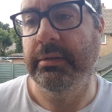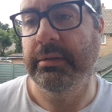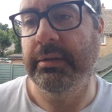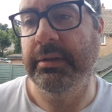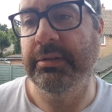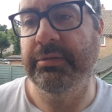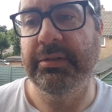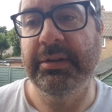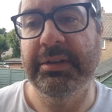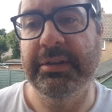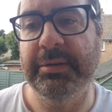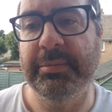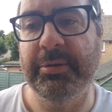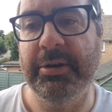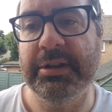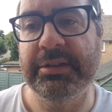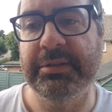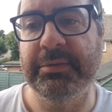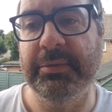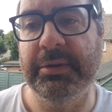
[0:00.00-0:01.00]
It's rather
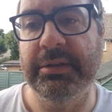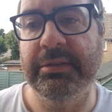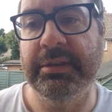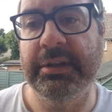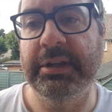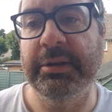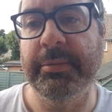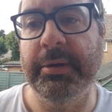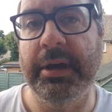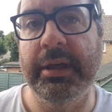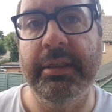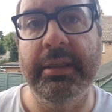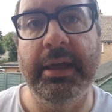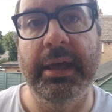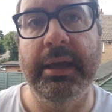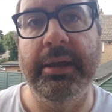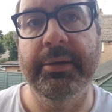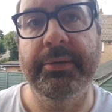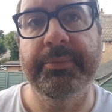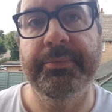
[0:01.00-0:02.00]
depressing when you think about
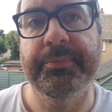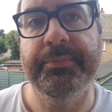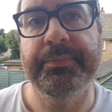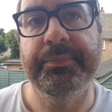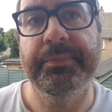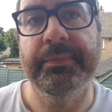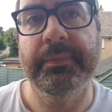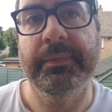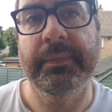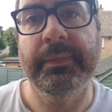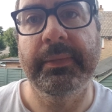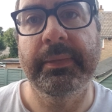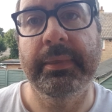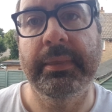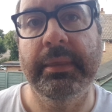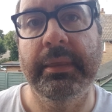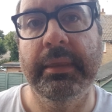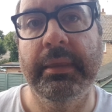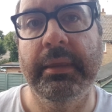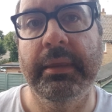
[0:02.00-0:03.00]
that.
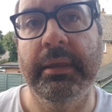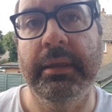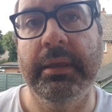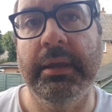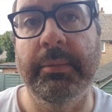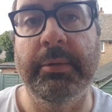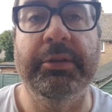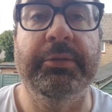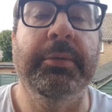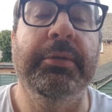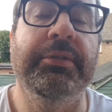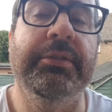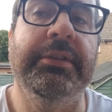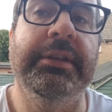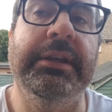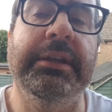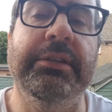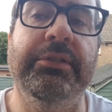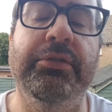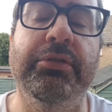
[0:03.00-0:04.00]
I suppose the
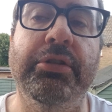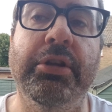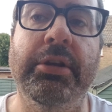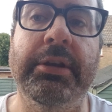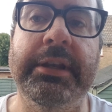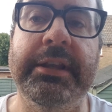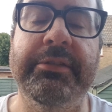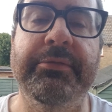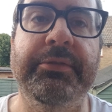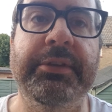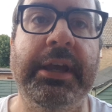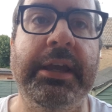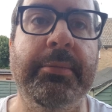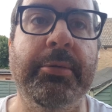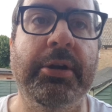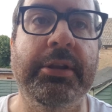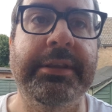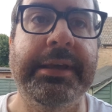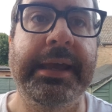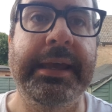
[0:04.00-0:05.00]
thing is, you can only live day
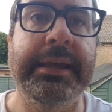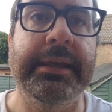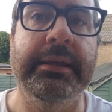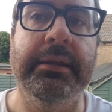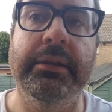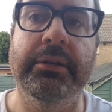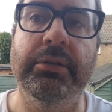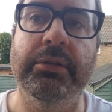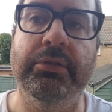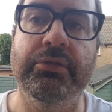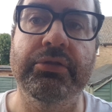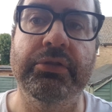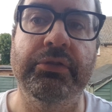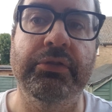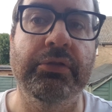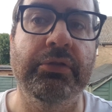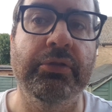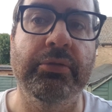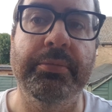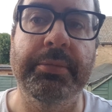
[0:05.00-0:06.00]
by day, and you can just
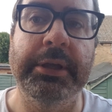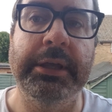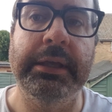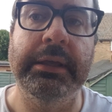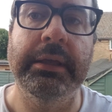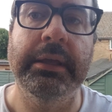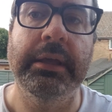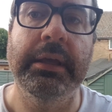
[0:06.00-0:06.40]
do your bit